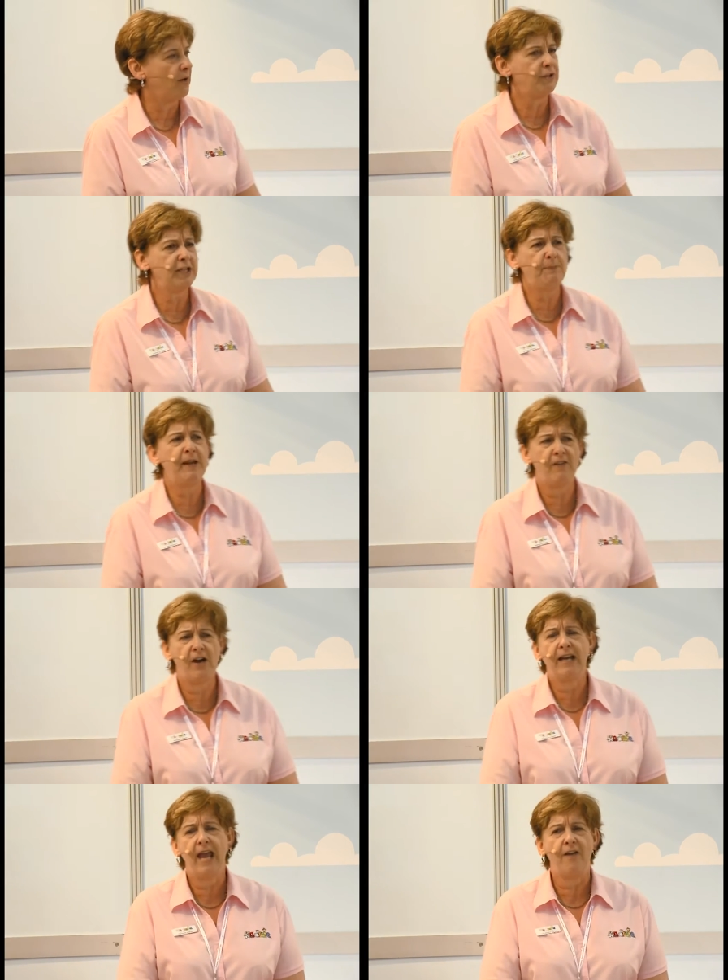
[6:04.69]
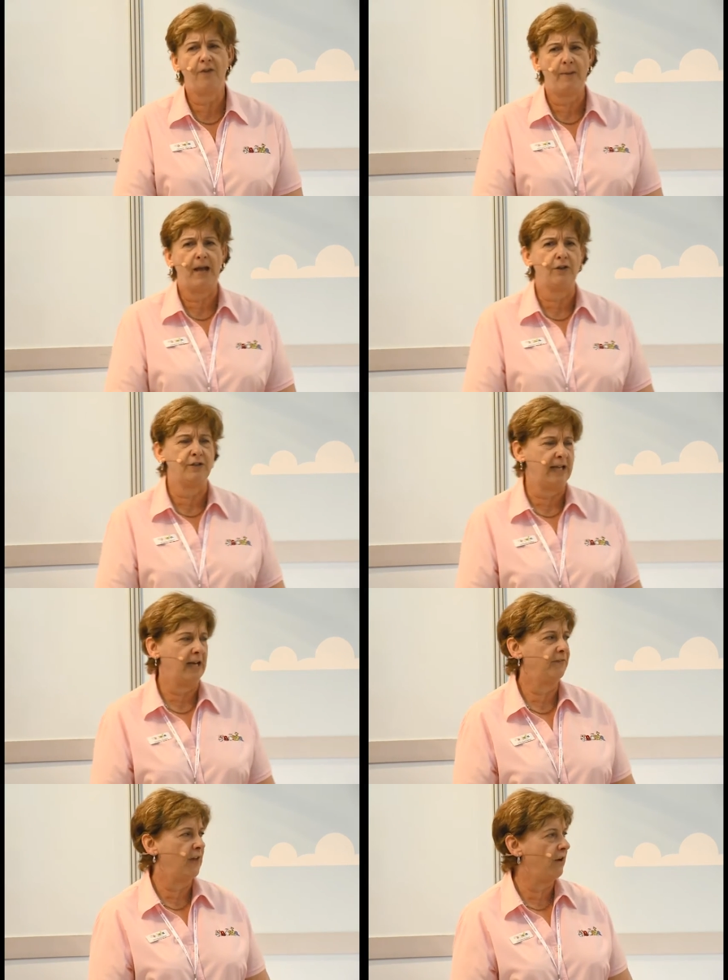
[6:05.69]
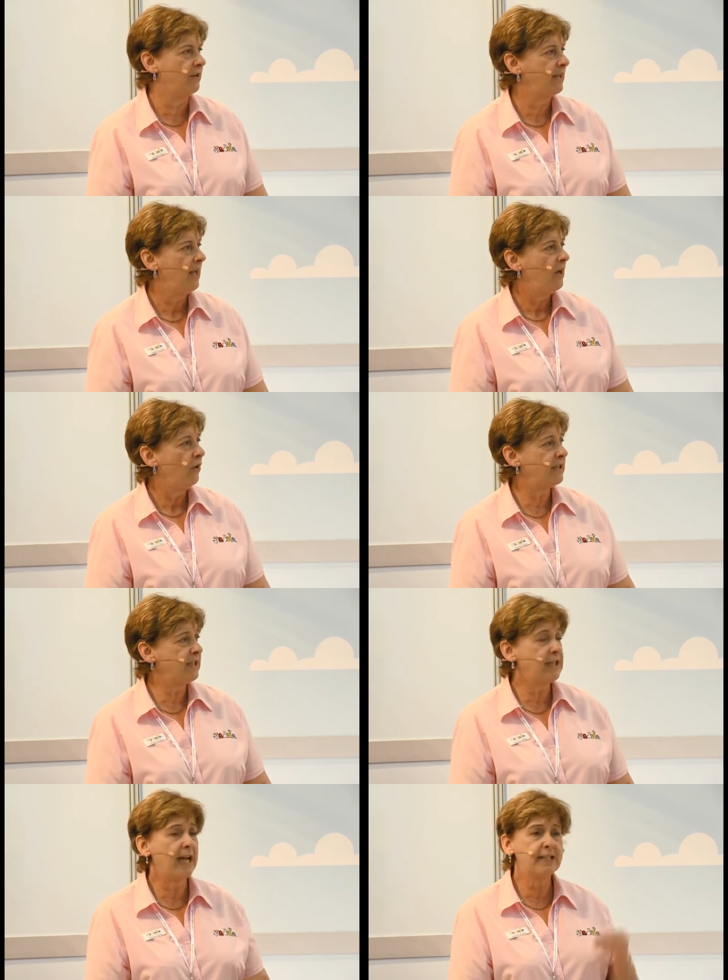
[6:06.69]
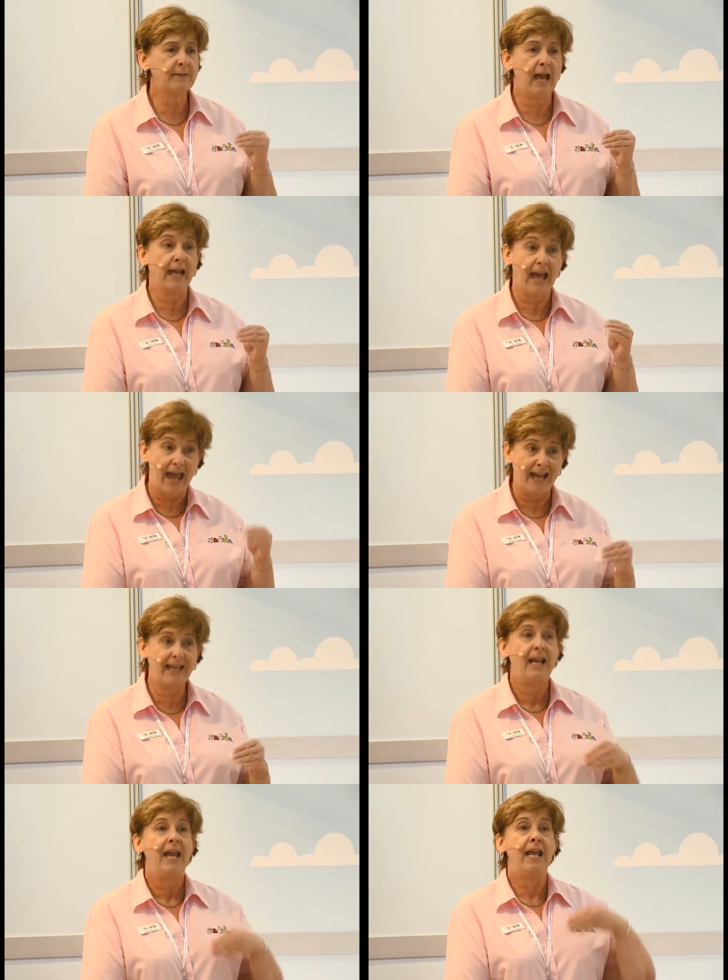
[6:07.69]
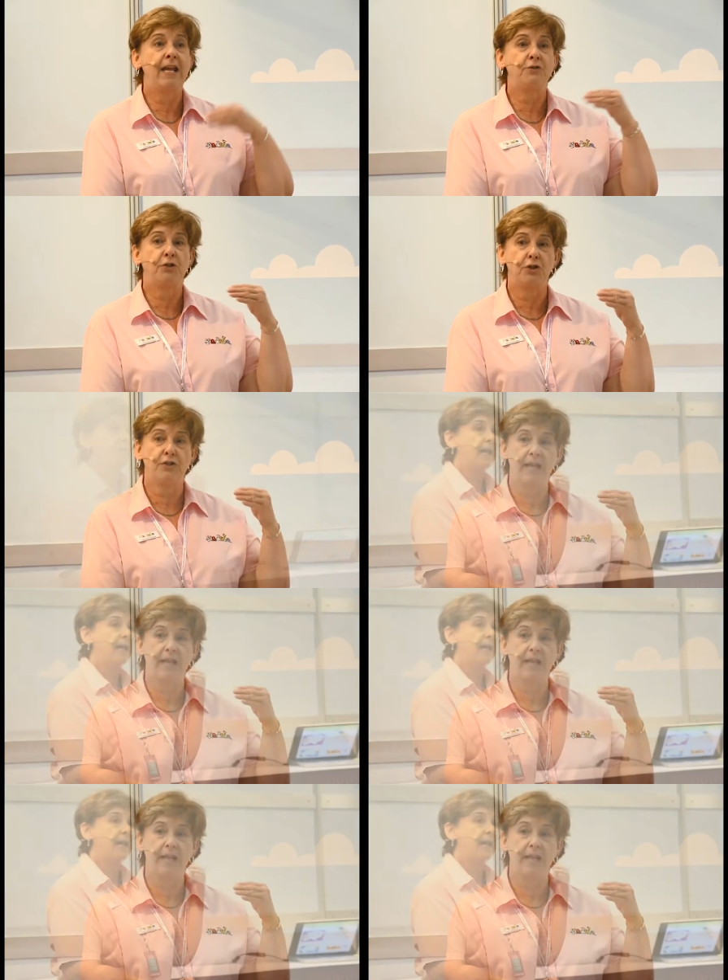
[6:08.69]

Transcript: So just be very careful about using any of those because it does, again, introduce